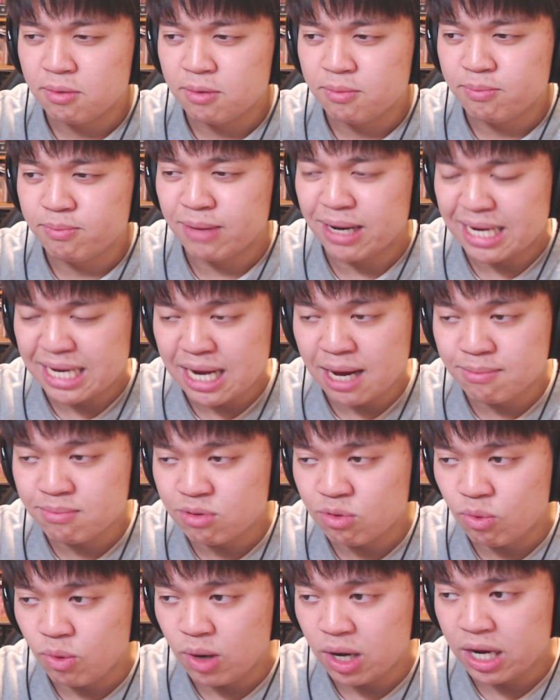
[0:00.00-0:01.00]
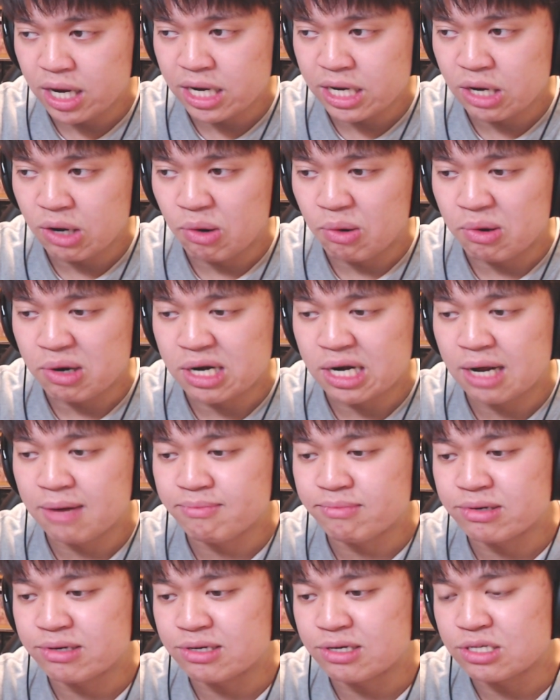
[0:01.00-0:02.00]
my number one or
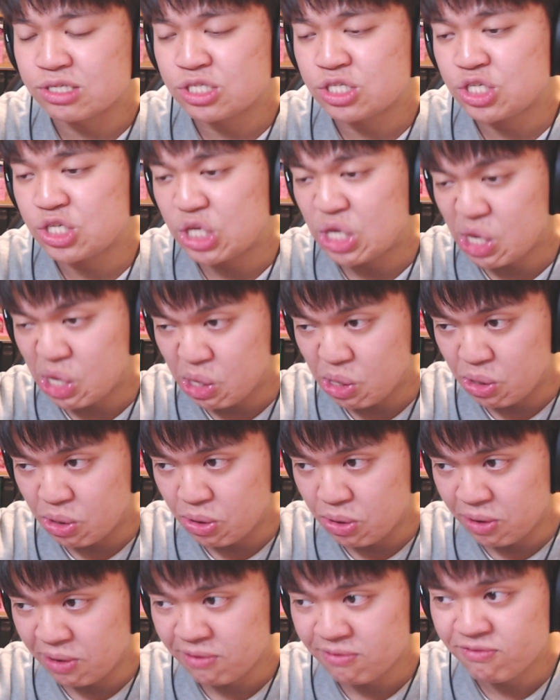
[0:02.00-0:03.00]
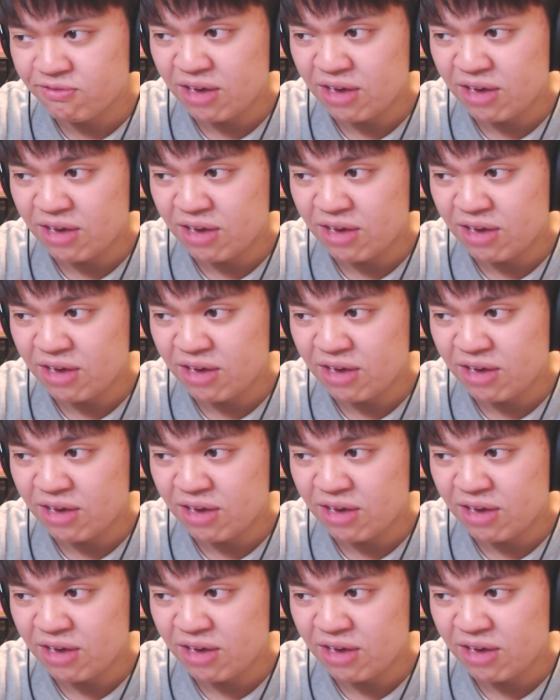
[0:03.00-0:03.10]
number two